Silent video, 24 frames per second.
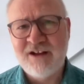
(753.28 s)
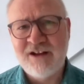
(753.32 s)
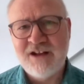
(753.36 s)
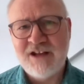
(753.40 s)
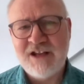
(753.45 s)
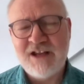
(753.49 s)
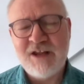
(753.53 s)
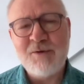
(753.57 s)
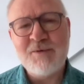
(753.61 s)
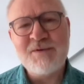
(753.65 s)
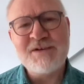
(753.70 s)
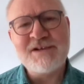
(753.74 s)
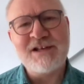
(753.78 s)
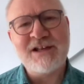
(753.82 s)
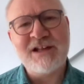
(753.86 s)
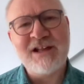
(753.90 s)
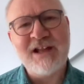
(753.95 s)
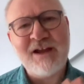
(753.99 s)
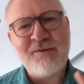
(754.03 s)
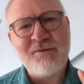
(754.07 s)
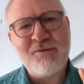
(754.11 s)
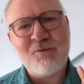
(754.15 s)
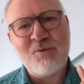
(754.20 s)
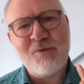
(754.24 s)
he was
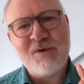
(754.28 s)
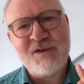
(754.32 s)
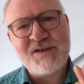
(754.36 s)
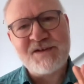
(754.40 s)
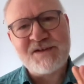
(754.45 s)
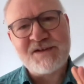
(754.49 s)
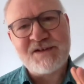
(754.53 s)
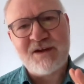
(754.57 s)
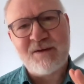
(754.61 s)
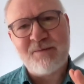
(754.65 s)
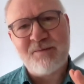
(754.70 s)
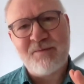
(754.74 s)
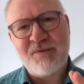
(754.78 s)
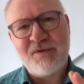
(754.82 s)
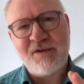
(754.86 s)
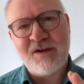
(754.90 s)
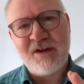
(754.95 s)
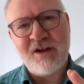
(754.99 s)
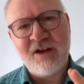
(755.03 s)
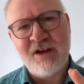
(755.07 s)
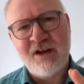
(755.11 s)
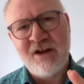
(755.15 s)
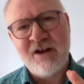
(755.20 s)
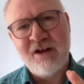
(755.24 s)
left with
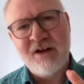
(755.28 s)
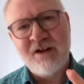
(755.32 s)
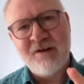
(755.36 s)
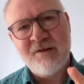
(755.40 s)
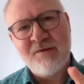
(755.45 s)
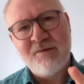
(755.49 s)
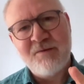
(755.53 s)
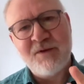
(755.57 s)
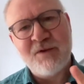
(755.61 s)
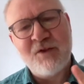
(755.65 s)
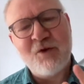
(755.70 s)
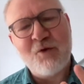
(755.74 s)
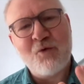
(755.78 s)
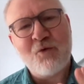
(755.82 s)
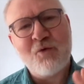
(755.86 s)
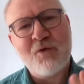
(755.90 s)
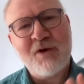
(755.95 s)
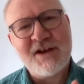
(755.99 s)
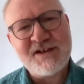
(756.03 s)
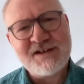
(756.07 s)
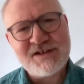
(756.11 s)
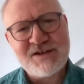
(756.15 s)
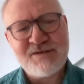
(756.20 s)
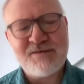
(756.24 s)
something for the
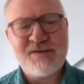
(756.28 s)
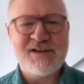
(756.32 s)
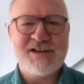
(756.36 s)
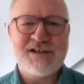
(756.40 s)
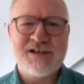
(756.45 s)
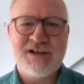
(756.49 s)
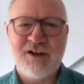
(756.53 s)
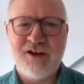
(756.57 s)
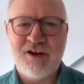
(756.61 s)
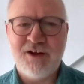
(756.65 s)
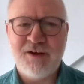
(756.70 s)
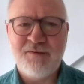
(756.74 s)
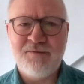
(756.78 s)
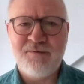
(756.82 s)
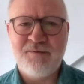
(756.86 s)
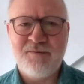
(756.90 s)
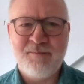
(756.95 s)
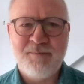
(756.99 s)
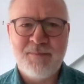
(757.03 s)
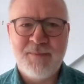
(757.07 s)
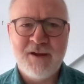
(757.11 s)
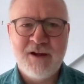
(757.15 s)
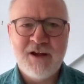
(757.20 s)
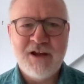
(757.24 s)
rest of his life.
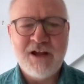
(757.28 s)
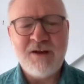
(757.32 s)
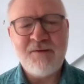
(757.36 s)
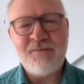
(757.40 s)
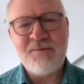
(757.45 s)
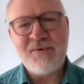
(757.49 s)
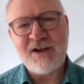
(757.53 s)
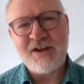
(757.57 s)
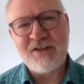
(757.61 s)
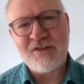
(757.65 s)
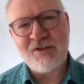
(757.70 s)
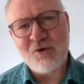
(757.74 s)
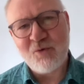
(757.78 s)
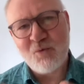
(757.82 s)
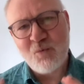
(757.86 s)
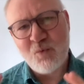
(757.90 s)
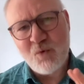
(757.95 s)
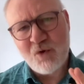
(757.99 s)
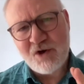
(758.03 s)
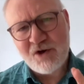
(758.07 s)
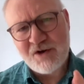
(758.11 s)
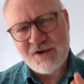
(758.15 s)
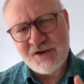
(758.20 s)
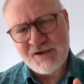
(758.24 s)
In fact, the
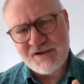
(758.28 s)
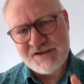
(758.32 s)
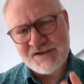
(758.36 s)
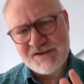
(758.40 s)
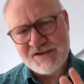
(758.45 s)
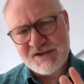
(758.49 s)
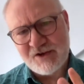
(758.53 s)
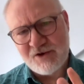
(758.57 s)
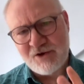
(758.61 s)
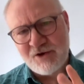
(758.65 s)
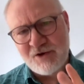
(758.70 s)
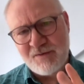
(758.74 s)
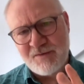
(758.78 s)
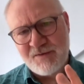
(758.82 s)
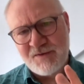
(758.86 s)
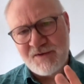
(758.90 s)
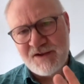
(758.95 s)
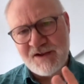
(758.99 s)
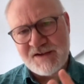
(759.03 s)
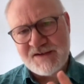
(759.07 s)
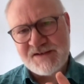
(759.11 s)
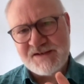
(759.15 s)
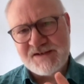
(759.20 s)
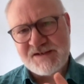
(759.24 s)
words of
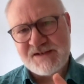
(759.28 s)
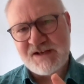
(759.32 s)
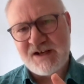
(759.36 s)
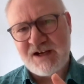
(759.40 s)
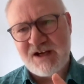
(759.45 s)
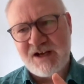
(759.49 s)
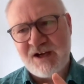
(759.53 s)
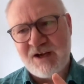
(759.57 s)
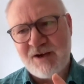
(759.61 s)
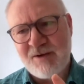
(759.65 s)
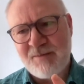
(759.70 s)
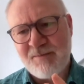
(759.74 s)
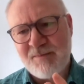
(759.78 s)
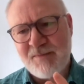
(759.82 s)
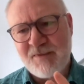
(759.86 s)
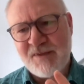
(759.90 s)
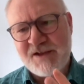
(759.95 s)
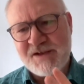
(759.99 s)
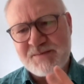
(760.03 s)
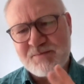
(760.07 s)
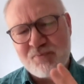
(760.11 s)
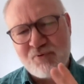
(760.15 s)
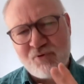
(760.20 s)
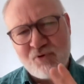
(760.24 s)
this
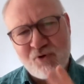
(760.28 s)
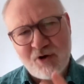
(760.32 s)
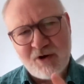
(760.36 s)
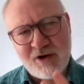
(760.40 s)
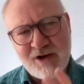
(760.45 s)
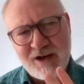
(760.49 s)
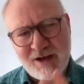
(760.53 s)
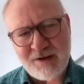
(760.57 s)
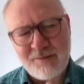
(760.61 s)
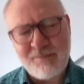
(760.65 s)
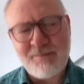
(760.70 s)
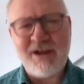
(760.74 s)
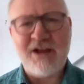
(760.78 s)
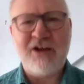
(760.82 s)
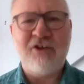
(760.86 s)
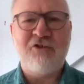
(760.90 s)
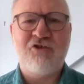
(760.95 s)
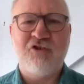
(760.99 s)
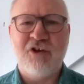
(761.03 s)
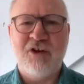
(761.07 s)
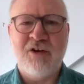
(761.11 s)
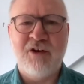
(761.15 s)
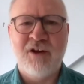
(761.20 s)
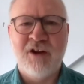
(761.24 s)
this
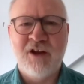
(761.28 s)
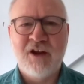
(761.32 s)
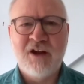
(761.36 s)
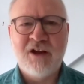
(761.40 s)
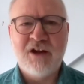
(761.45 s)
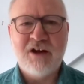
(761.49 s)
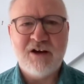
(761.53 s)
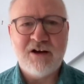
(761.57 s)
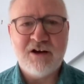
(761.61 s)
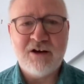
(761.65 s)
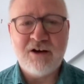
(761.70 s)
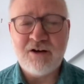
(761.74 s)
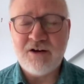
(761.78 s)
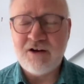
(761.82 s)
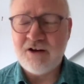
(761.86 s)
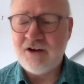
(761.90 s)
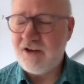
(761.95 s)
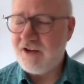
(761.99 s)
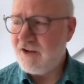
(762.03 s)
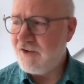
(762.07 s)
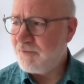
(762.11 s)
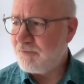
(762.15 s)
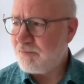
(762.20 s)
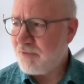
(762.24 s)
proclamation,
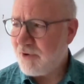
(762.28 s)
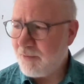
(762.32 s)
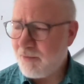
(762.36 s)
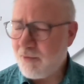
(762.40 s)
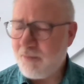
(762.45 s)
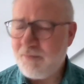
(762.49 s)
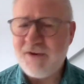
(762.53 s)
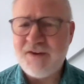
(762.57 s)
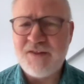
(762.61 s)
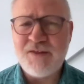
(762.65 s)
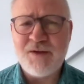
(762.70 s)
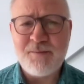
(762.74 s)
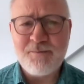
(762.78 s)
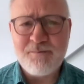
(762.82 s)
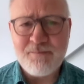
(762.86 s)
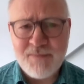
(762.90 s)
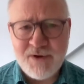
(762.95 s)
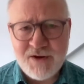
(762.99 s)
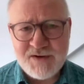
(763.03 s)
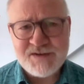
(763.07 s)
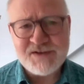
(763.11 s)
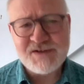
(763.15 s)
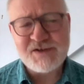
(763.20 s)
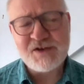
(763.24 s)
it's probably the
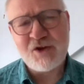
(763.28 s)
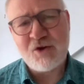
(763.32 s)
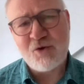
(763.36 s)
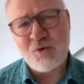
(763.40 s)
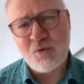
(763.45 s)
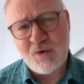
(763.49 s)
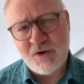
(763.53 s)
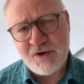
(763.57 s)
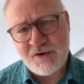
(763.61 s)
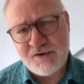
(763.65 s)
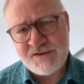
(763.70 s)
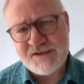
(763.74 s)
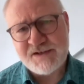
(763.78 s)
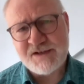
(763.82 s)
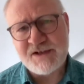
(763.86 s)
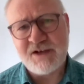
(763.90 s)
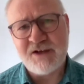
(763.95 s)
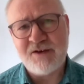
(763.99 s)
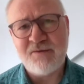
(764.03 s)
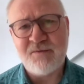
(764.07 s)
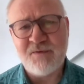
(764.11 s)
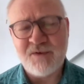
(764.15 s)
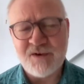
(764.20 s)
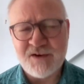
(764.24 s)
most
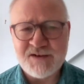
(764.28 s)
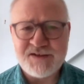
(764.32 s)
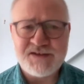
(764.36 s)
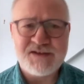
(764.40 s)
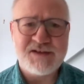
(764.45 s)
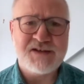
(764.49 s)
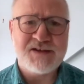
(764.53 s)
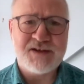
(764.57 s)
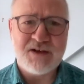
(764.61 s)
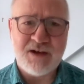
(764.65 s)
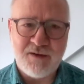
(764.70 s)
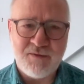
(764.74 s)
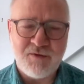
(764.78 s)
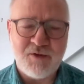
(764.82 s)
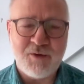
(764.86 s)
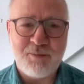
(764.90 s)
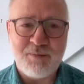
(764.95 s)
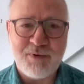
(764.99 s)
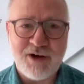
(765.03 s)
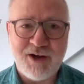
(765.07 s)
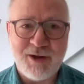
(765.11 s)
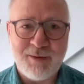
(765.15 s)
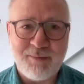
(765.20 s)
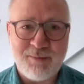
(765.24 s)
quoted verses of the
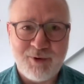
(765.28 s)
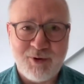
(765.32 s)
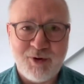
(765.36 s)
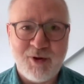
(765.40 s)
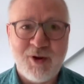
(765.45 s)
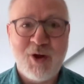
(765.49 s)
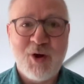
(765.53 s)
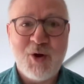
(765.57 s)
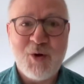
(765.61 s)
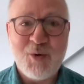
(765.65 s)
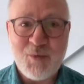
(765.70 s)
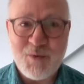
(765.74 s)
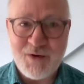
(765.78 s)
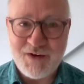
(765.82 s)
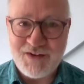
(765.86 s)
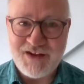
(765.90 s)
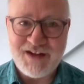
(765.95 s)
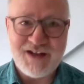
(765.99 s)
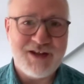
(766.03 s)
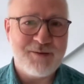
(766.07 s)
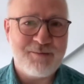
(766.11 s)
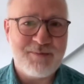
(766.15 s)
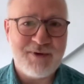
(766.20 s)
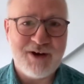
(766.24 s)
Bible
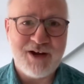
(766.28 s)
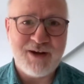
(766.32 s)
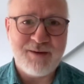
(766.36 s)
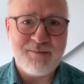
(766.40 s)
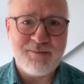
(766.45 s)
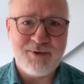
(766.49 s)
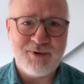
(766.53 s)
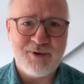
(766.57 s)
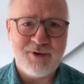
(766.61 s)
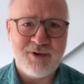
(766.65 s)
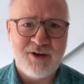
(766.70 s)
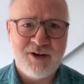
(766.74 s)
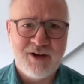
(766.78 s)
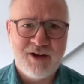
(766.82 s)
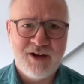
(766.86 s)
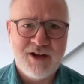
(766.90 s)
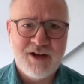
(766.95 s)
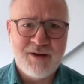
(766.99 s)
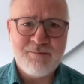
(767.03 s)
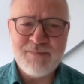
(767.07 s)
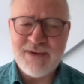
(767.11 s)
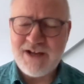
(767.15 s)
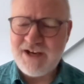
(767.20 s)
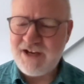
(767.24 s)
within the Bible.
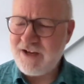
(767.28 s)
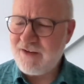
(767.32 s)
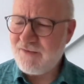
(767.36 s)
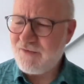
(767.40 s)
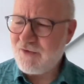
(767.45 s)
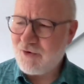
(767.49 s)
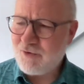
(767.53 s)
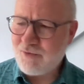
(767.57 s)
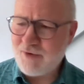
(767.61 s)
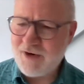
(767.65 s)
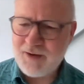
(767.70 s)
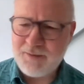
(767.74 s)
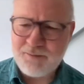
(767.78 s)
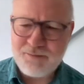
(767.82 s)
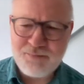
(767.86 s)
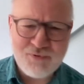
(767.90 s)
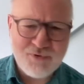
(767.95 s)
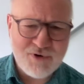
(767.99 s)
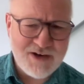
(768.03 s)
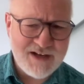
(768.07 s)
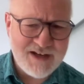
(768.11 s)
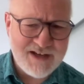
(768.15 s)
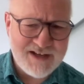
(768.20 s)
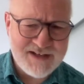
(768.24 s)
Many of the great
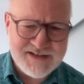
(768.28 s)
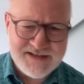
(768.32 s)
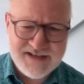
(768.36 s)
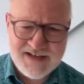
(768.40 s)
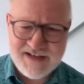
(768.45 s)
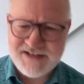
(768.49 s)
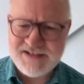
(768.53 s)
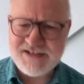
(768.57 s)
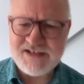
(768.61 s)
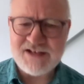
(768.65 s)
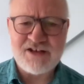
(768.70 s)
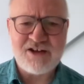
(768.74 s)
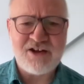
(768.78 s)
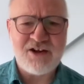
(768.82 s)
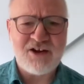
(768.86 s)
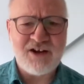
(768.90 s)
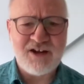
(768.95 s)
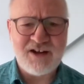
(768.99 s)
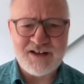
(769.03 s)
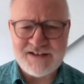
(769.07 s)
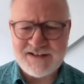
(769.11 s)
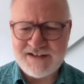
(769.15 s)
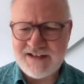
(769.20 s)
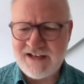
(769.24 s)
prayers,
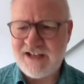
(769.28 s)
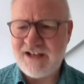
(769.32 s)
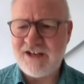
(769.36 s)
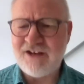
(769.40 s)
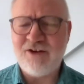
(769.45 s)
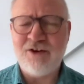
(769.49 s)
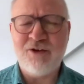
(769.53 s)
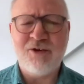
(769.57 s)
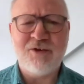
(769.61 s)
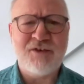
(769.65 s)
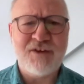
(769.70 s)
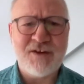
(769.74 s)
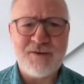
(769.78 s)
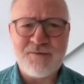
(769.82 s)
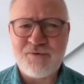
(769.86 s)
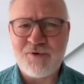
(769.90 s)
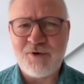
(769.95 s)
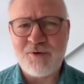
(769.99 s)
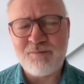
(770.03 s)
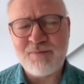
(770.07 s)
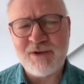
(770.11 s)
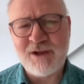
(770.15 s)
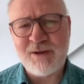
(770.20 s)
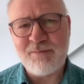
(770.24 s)
Hezekiah, Daniel,
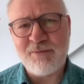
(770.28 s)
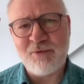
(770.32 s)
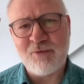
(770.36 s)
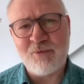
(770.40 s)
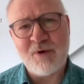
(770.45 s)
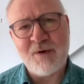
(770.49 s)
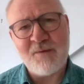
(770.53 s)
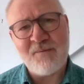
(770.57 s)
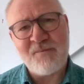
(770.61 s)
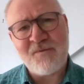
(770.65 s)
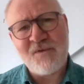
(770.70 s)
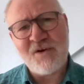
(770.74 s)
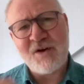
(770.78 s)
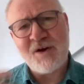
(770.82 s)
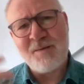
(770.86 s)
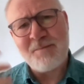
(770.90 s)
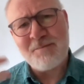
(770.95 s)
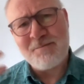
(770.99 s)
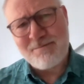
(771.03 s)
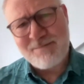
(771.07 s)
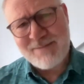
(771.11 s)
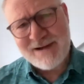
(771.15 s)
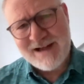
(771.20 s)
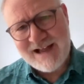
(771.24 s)
different people refer
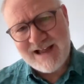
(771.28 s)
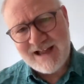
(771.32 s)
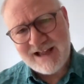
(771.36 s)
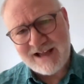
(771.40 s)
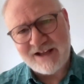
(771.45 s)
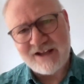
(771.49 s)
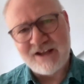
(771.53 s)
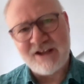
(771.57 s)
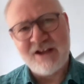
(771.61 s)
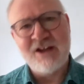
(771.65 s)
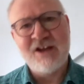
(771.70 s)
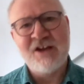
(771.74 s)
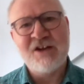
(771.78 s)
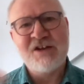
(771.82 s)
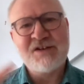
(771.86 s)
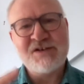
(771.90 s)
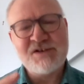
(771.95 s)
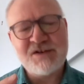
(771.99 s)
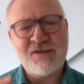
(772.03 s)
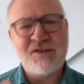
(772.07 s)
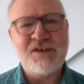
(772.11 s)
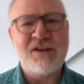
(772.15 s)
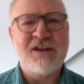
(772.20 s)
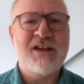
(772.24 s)
back
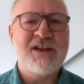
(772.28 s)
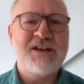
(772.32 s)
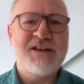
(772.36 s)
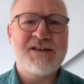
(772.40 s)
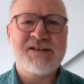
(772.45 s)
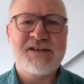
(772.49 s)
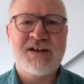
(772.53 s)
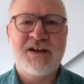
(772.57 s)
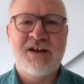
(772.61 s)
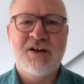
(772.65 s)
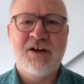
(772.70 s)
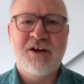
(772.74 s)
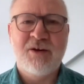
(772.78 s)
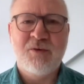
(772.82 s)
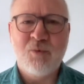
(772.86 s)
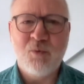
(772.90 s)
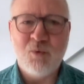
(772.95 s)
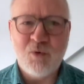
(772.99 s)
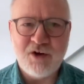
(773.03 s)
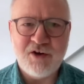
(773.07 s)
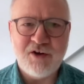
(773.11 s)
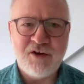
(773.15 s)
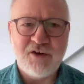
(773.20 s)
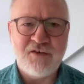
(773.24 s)
to these
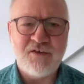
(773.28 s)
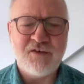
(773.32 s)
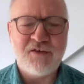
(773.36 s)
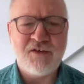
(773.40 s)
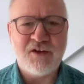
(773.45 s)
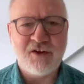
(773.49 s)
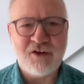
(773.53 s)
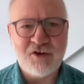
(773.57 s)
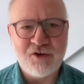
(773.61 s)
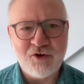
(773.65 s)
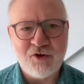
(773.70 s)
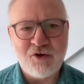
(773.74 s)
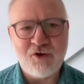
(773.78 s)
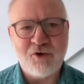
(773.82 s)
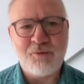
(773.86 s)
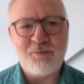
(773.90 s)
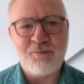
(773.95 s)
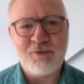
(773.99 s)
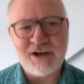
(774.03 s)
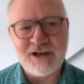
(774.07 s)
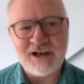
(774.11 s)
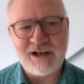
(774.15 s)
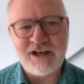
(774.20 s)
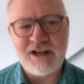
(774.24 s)
words that God
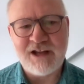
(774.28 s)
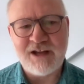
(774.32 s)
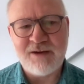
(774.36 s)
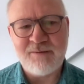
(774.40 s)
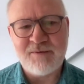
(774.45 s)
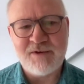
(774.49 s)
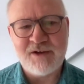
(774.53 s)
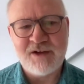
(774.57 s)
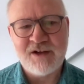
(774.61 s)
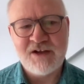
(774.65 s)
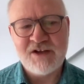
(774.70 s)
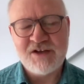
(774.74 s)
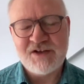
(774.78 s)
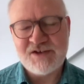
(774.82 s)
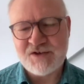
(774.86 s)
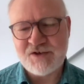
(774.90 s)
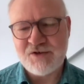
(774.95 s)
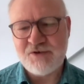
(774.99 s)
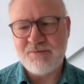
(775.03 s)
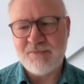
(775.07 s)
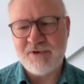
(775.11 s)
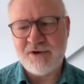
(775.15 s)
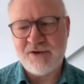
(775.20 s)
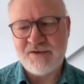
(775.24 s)
proclaimed
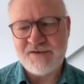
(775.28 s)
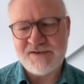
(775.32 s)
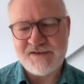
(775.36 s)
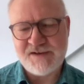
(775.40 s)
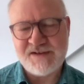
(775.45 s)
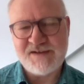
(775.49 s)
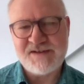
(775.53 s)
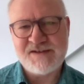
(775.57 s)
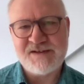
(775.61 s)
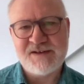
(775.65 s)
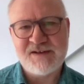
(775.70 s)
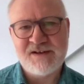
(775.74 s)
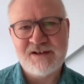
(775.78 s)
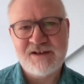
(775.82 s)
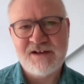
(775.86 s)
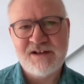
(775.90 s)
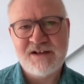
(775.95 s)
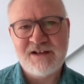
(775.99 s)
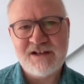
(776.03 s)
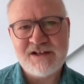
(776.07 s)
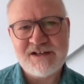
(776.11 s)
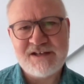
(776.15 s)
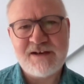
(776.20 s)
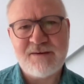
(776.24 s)
to Moses.
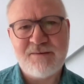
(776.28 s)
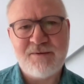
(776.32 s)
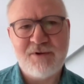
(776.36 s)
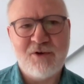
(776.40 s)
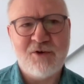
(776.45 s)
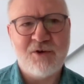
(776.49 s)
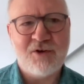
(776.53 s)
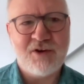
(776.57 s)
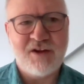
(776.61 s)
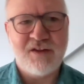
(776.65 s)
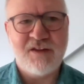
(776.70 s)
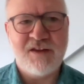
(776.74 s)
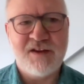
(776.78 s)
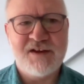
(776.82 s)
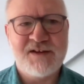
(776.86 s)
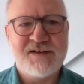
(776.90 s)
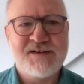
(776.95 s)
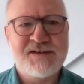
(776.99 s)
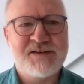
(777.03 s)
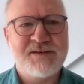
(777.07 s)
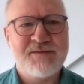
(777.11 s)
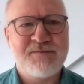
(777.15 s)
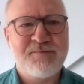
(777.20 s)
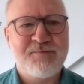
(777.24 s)
Let's have a look at
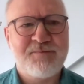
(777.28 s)
this.